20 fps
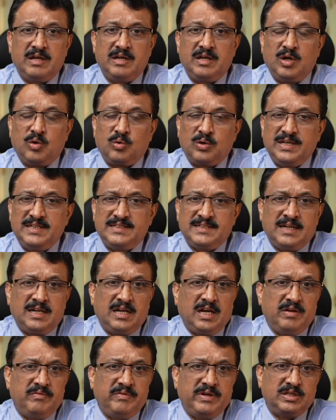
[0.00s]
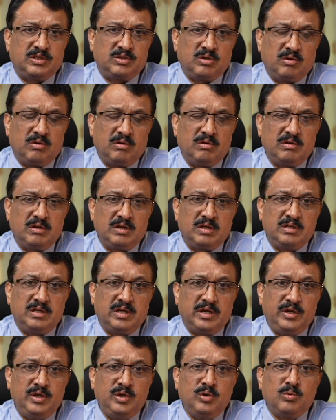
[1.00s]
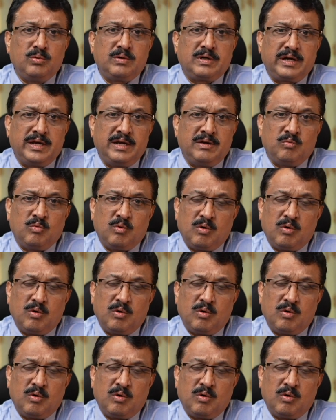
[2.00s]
Now recently we saw the Ukraine